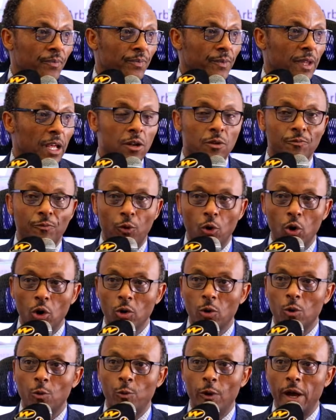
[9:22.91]
in 4
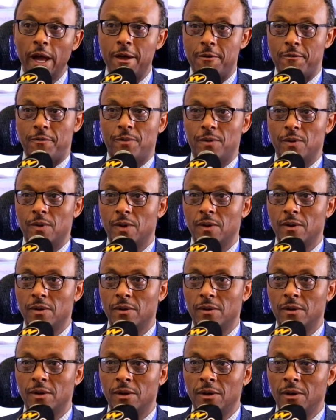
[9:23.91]
or 5
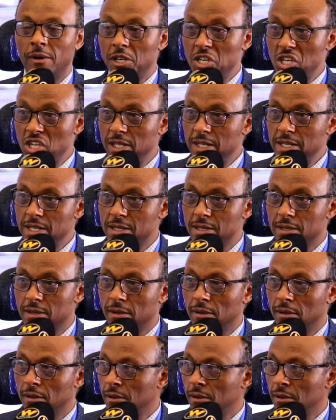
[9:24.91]
years,